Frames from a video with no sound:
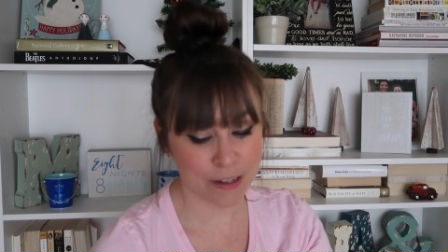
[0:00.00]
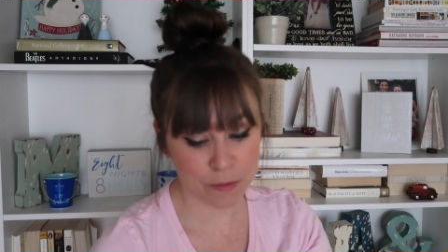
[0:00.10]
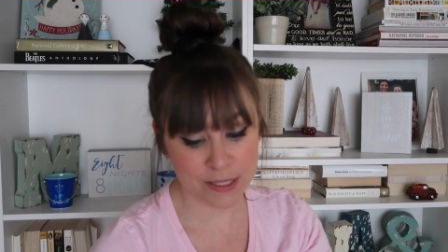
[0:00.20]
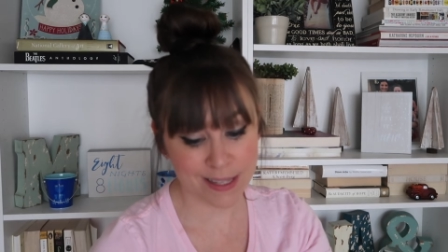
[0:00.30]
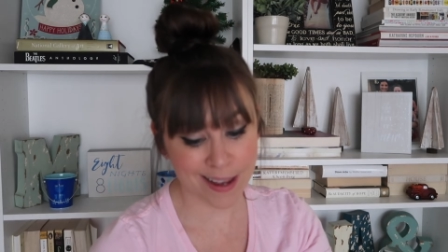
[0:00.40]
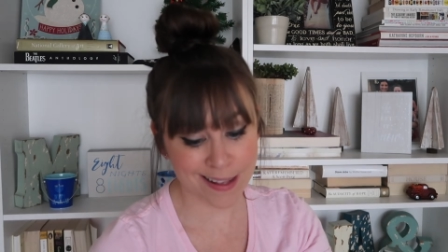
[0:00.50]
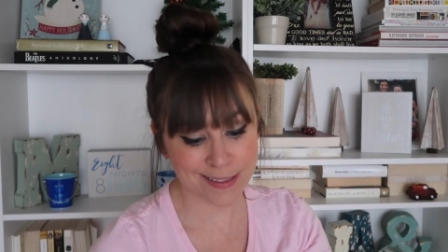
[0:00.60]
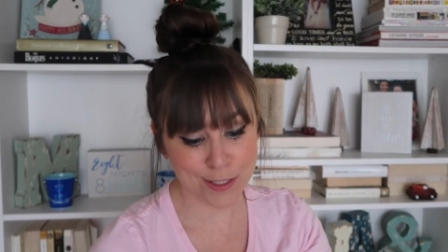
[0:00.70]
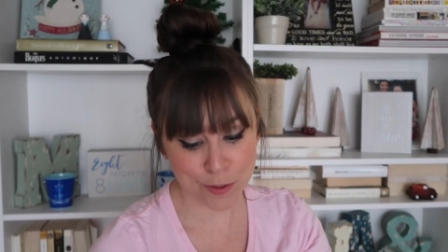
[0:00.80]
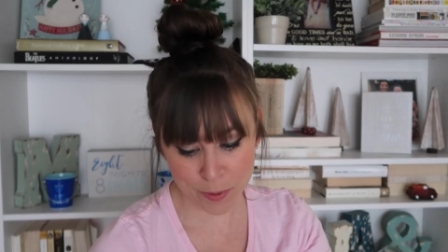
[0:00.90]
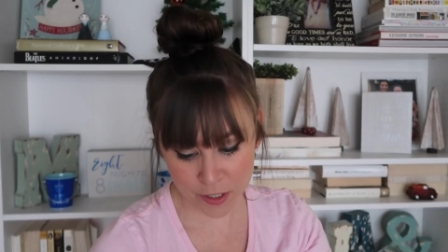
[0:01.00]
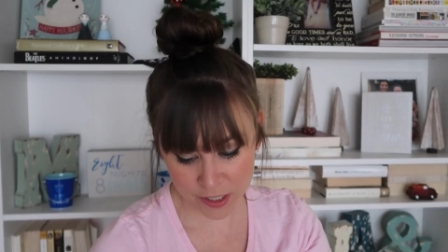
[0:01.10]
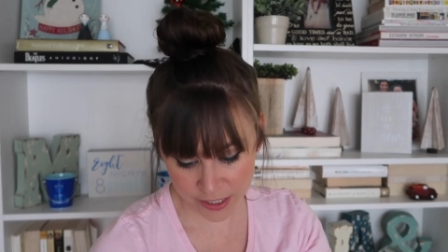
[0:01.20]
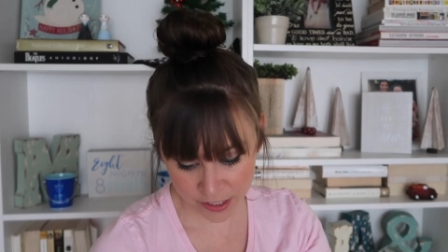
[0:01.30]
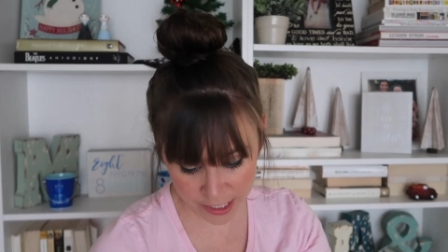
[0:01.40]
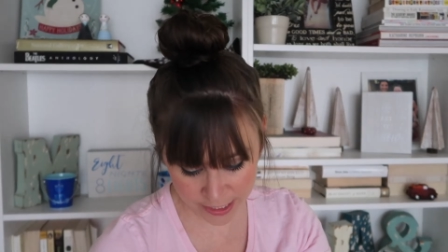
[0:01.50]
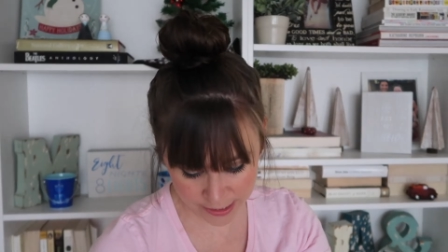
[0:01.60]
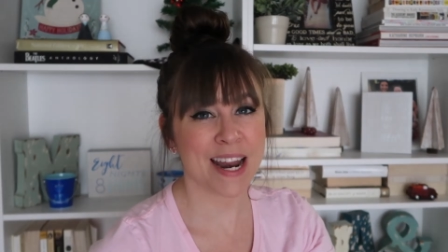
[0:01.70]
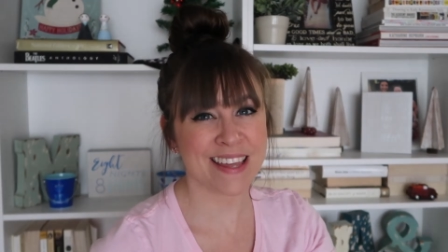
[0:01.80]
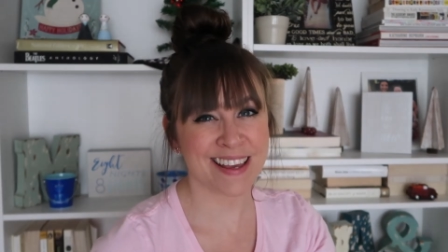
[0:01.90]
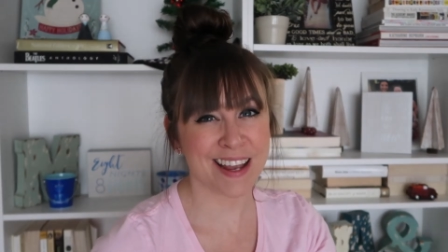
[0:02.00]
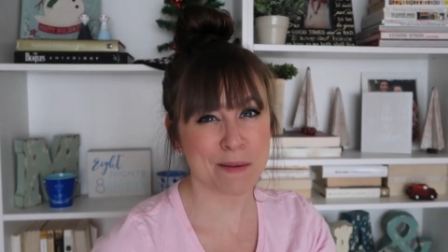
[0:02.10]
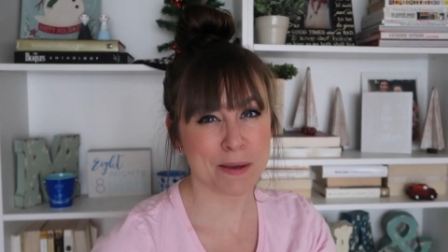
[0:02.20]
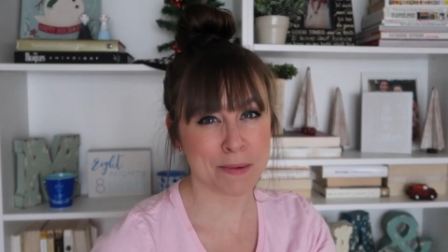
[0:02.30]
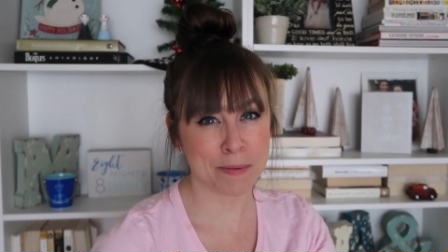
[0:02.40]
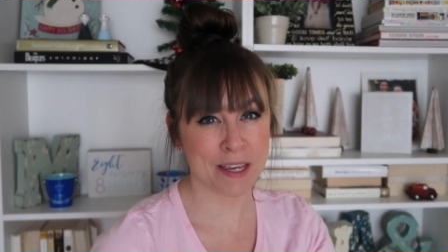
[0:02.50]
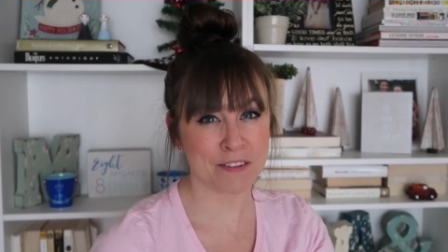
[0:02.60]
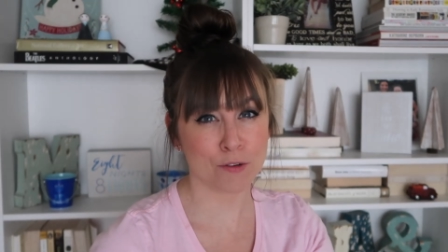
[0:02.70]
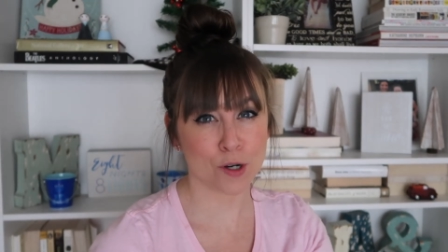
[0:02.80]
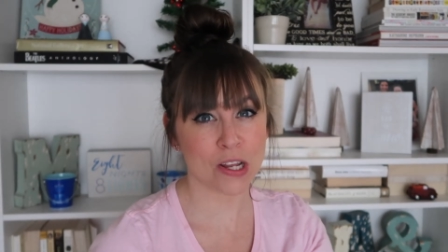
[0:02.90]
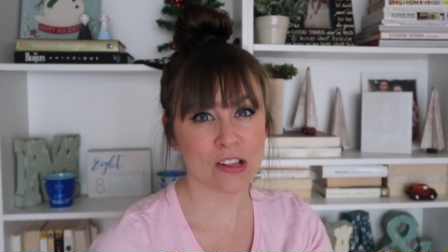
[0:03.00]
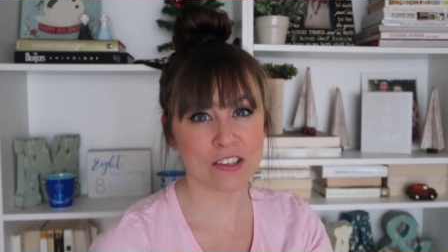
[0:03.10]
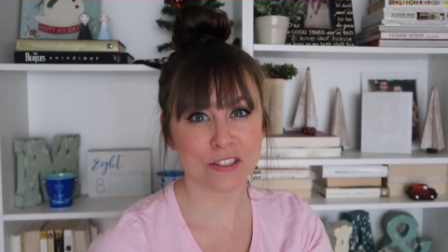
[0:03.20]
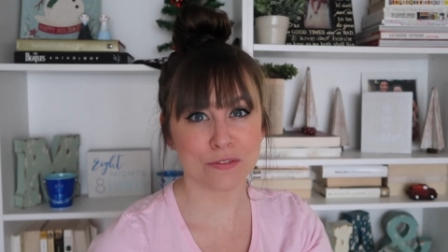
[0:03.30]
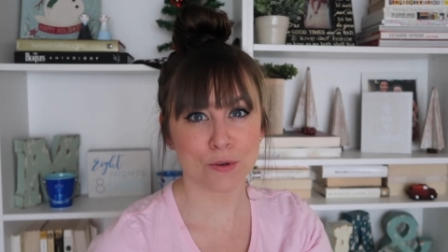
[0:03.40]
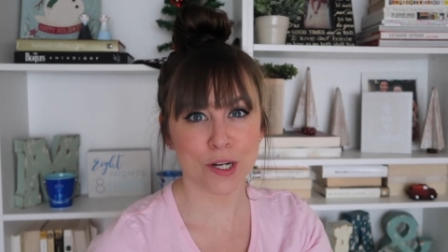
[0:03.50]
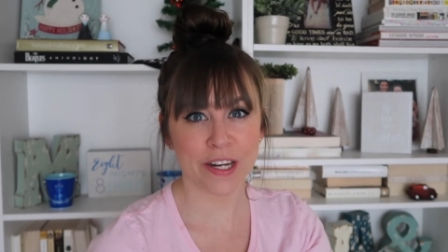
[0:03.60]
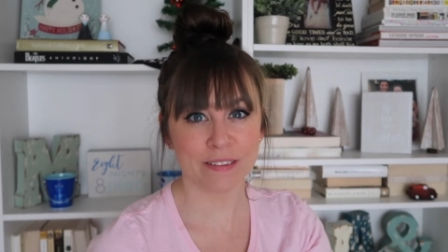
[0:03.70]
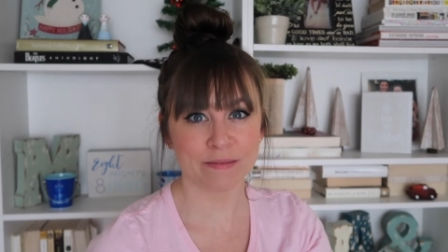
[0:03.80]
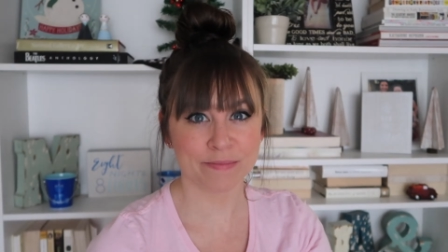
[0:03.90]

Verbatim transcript: It was like on super clearance, but I think I maybe paid $4 for it.